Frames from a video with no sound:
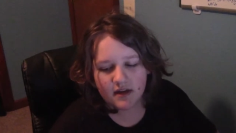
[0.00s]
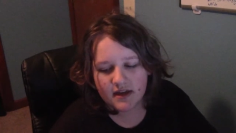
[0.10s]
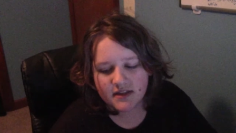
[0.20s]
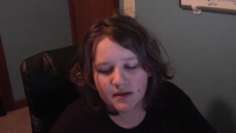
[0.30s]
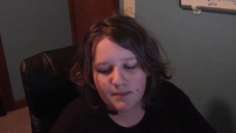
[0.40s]

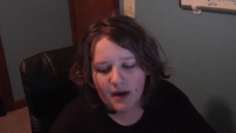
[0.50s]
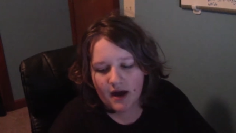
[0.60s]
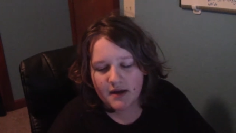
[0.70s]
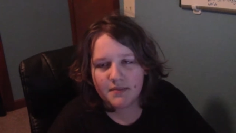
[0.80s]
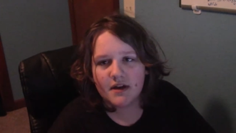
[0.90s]
gets a
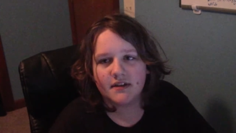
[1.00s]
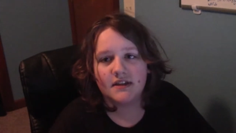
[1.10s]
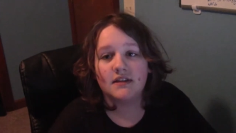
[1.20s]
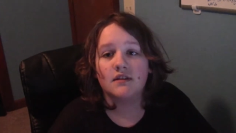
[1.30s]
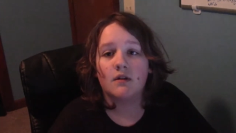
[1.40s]
buy because
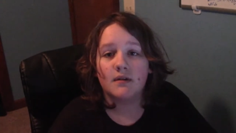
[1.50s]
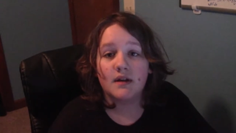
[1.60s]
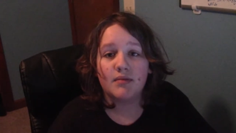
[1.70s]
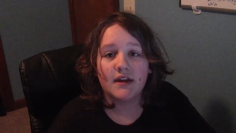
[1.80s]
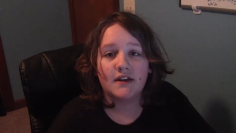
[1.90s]
he's already
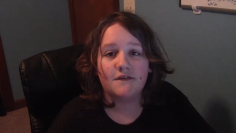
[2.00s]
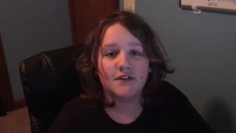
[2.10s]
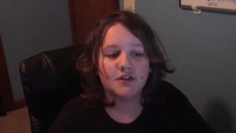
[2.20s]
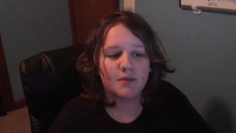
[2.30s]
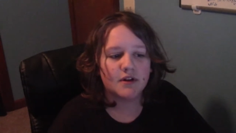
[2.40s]
played a
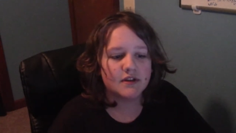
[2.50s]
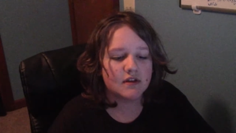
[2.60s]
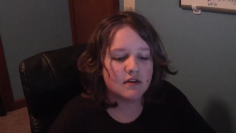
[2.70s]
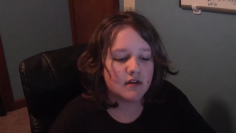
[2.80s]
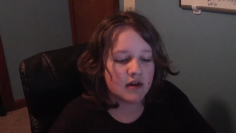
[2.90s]
fish
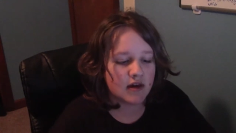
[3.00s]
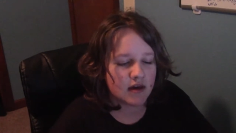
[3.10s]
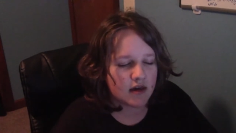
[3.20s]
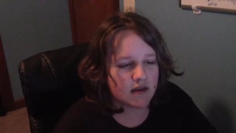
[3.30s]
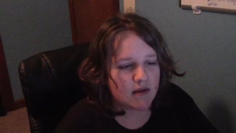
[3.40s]
person
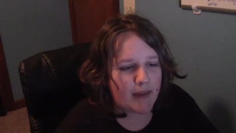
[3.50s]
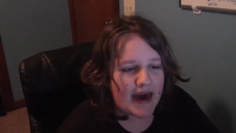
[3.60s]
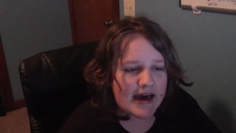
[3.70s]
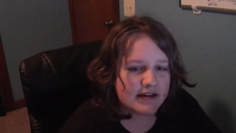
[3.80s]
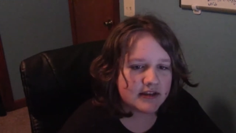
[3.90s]
in the
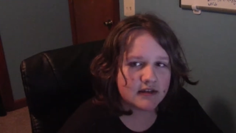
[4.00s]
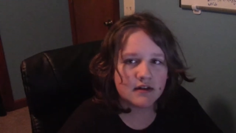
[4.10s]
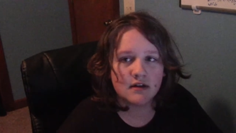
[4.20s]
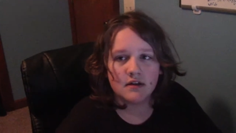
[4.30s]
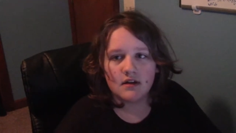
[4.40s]
past,
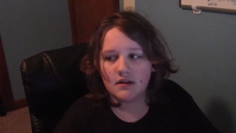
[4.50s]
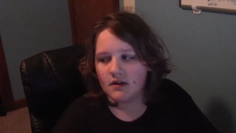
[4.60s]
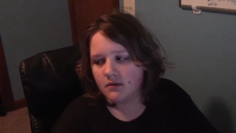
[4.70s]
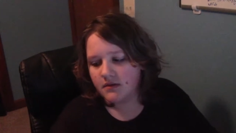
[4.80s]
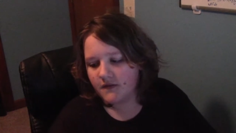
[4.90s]
you
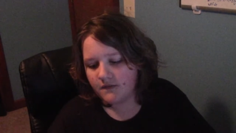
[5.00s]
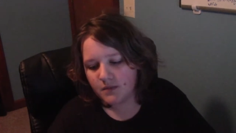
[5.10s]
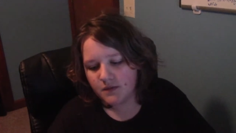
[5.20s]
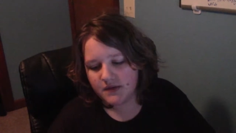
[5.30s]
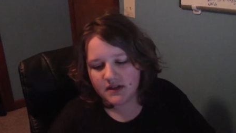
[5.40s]
know, with
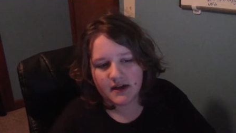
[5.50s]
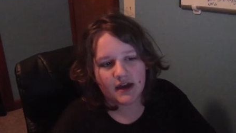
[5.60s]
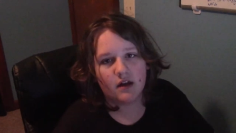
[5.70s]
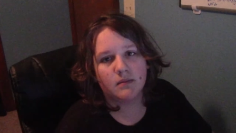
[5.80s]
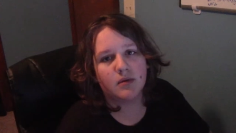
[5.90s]
movies like
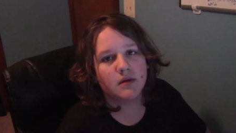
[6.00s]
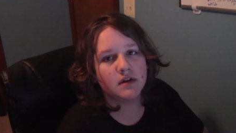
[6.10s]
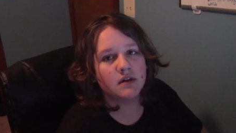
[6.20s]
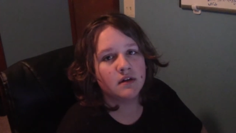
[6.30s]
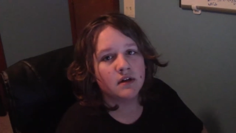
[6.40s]
Hellboy,
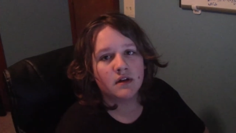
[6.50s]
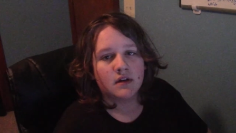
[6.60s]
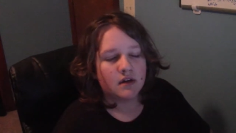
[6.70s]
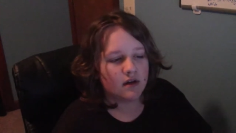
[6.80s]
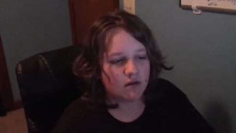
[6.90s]

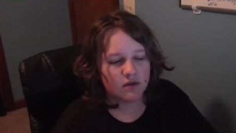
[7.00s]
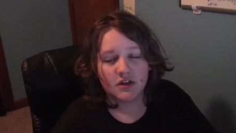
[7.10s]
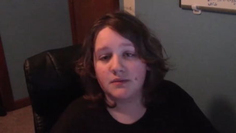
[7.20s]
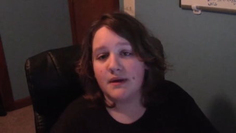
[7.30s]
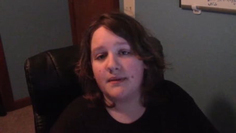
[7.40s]
which
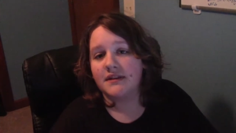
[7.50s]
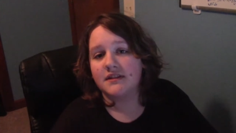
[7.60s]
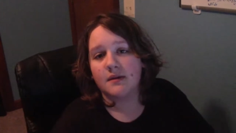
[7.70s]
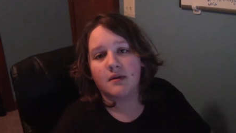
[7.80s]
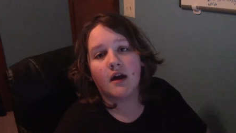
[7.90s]
is made by the
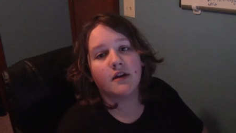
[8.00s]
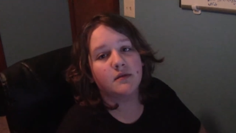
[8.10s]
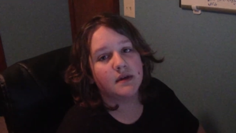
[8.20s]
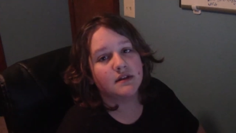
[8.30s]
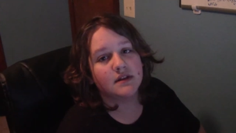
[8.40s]
same guy who
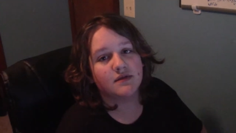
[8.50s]
made this